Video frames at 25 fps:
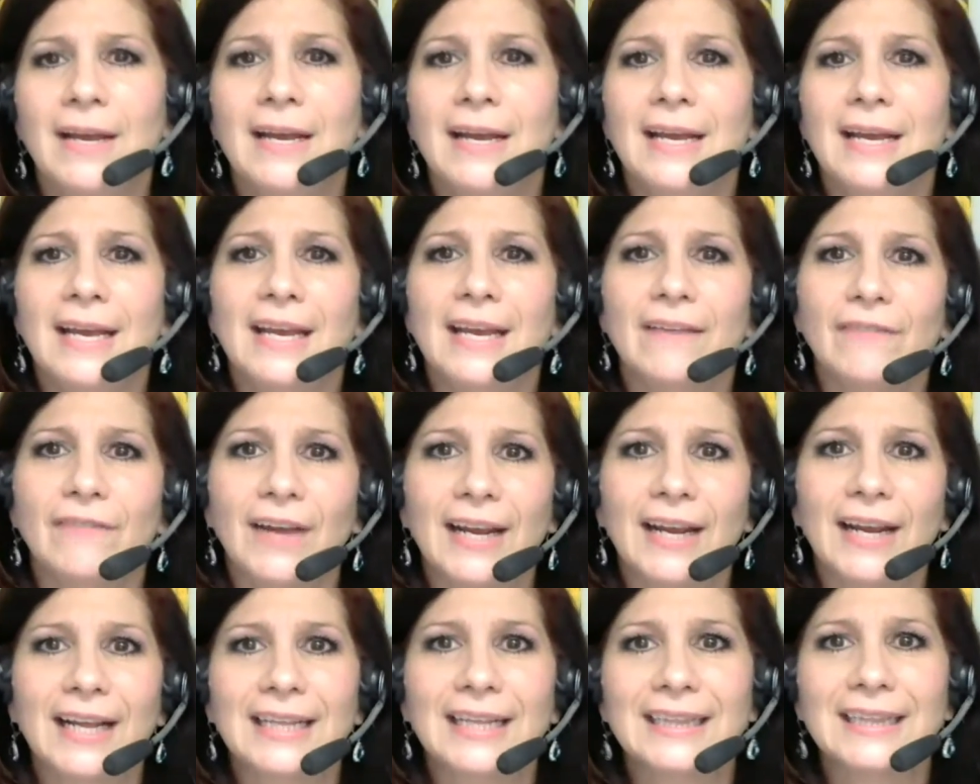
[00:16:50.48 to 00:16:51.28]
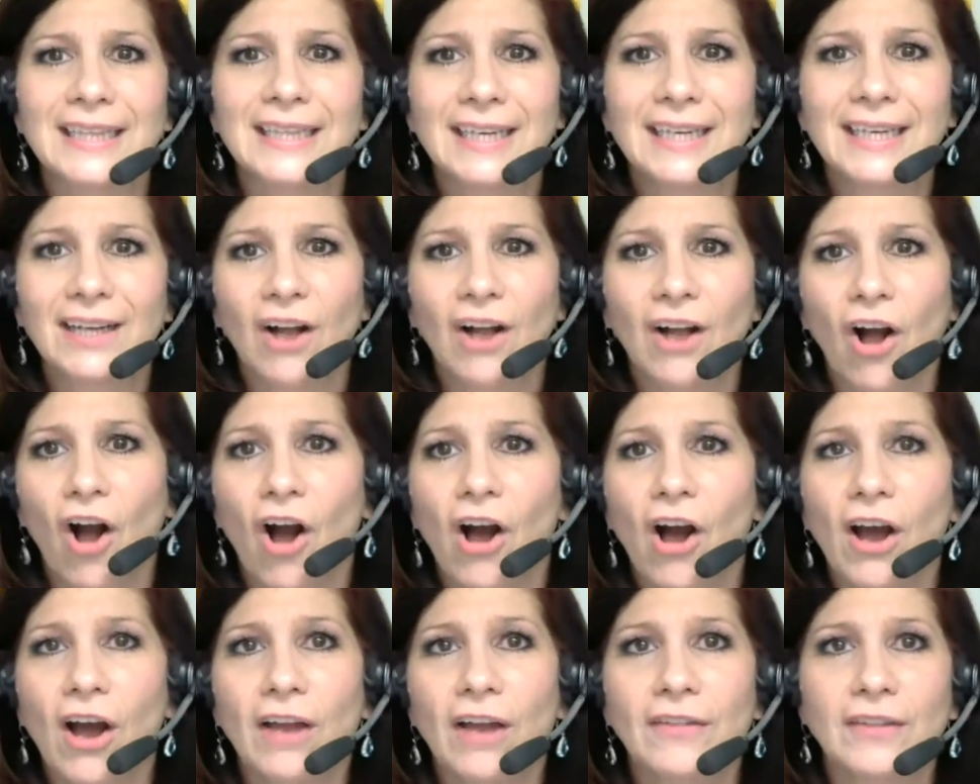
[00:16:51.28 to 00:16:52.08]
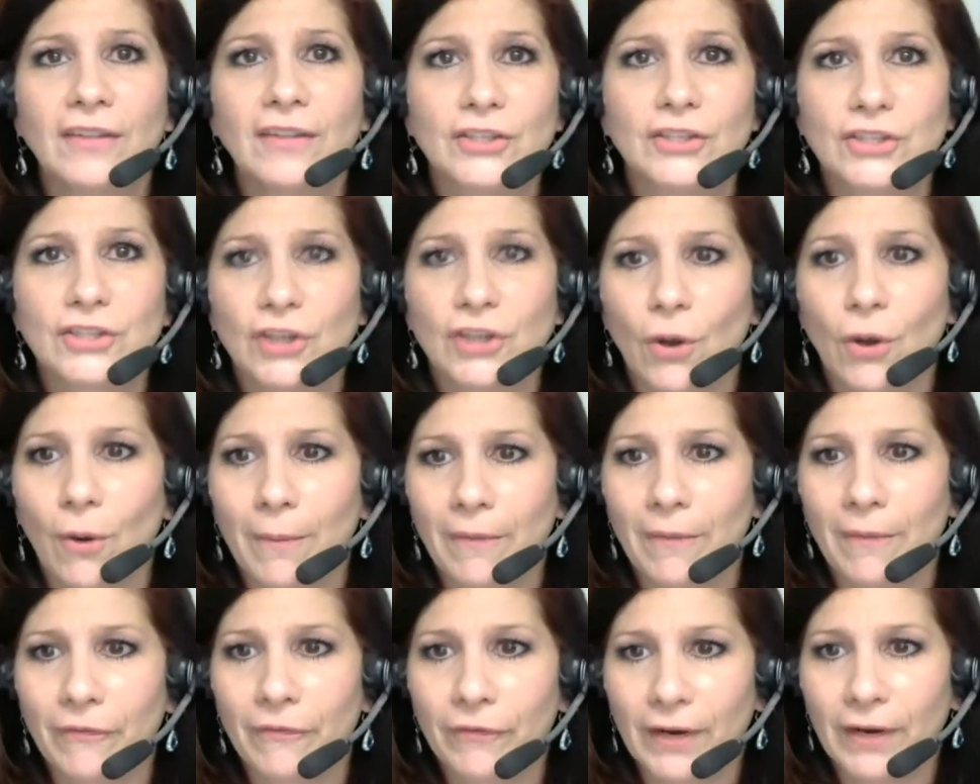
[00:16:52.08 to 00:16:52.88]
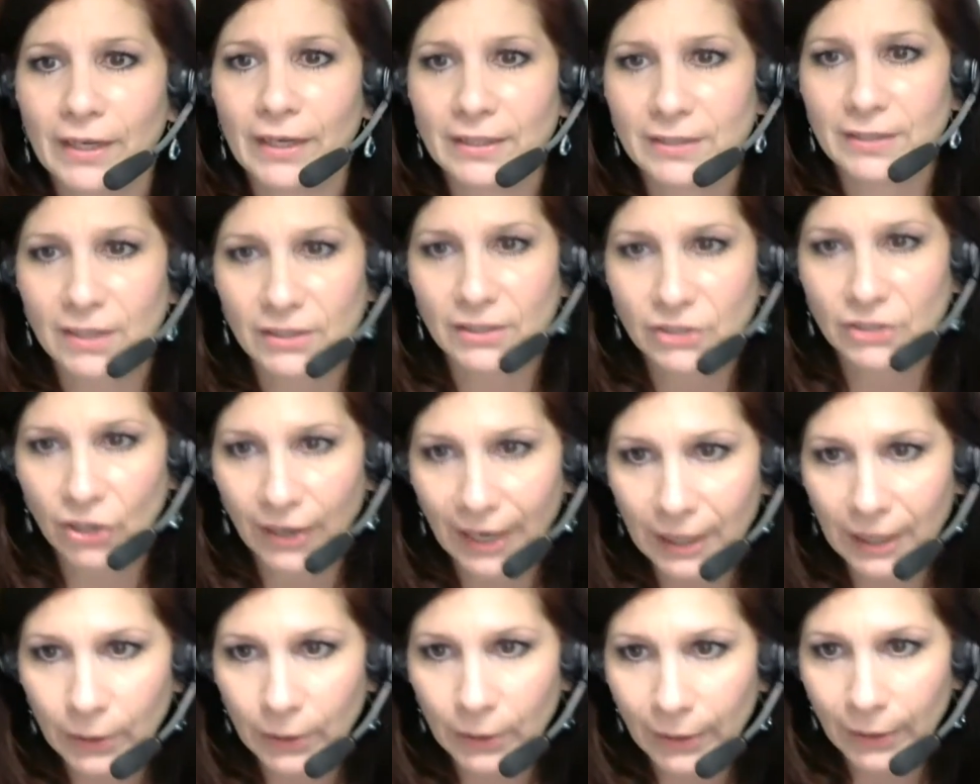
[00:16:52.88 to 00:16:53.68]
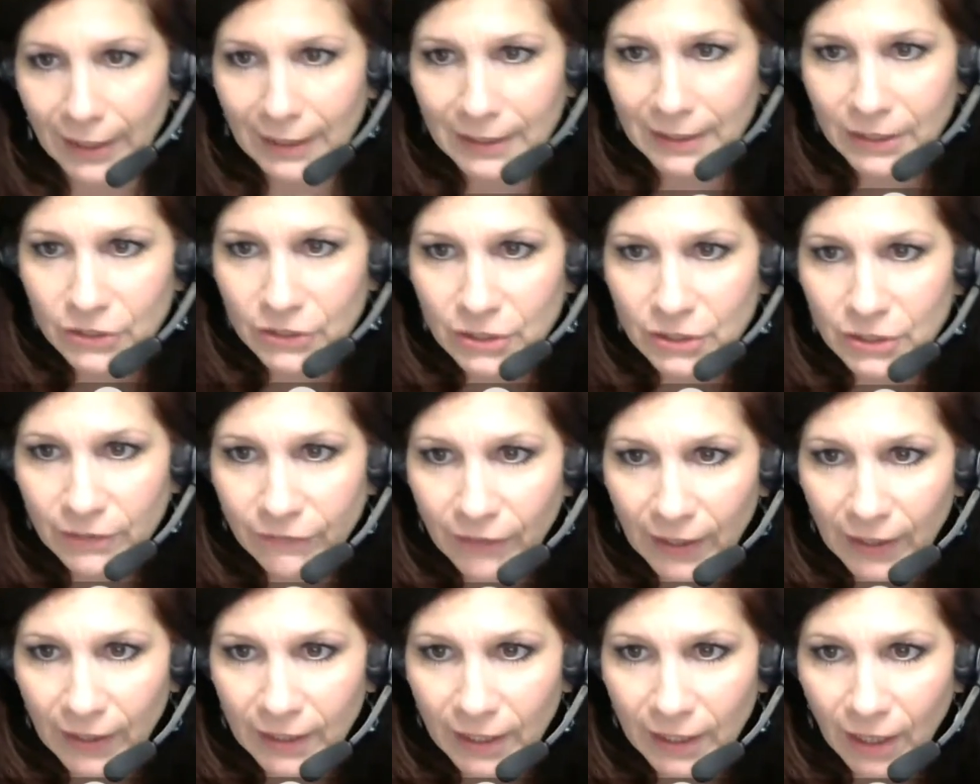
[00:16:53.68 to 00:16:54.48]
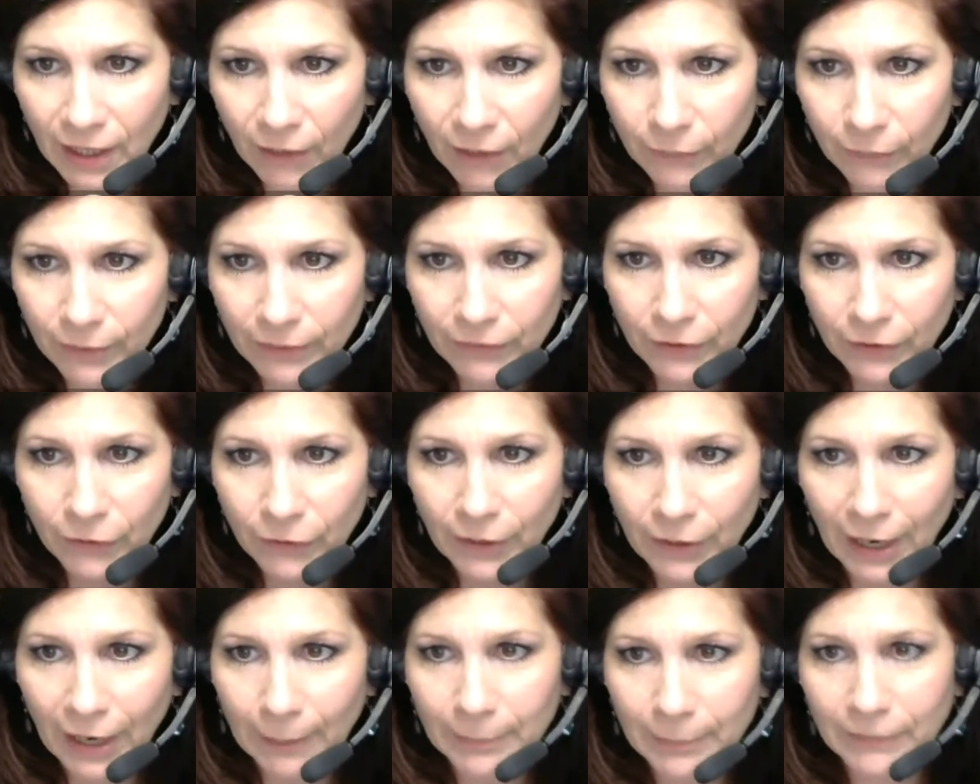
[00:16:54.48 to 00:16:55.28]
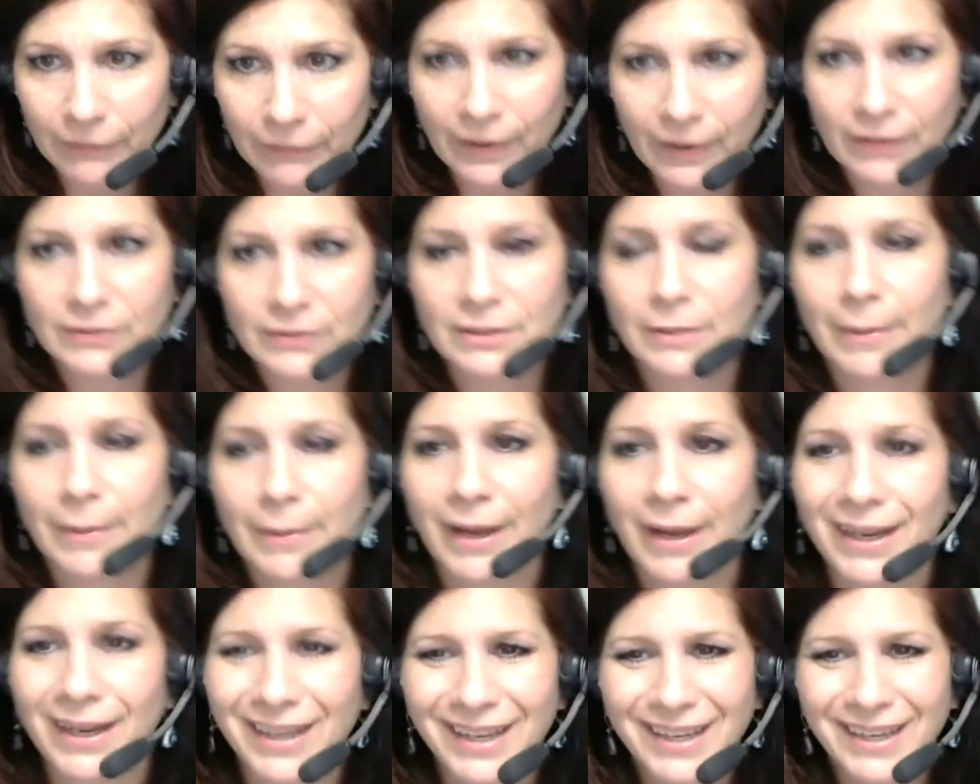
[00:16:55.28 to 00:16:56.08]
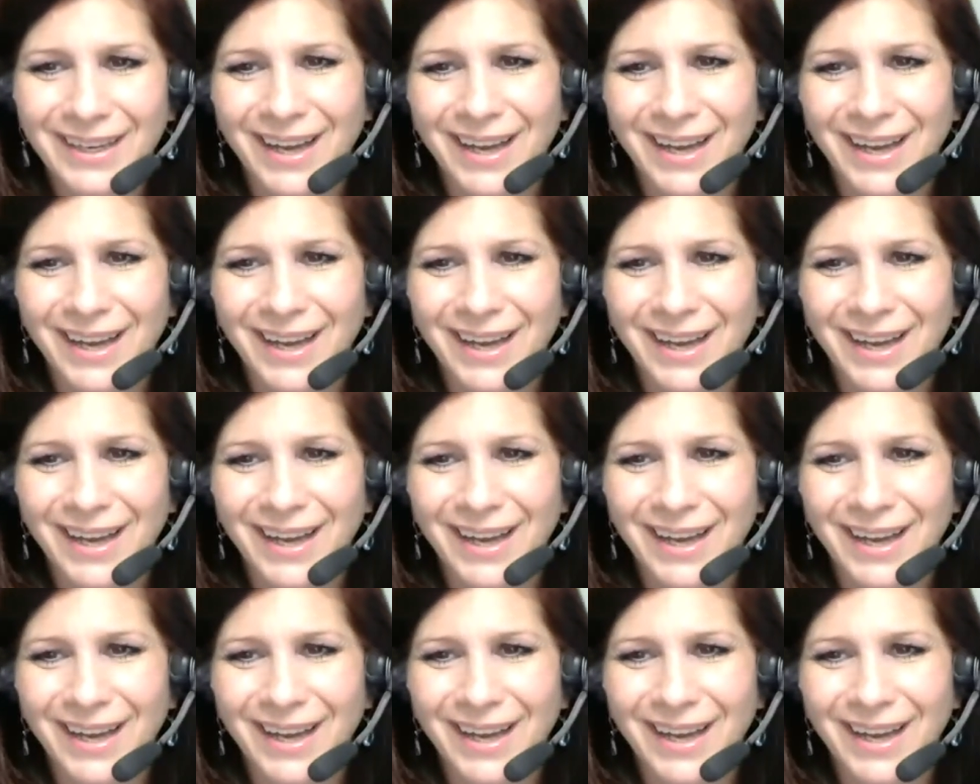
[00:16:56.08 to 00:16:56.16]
If I click on the show, I'm afraid it's going to start echoing. At least she finally got rid of the crappy files in the back.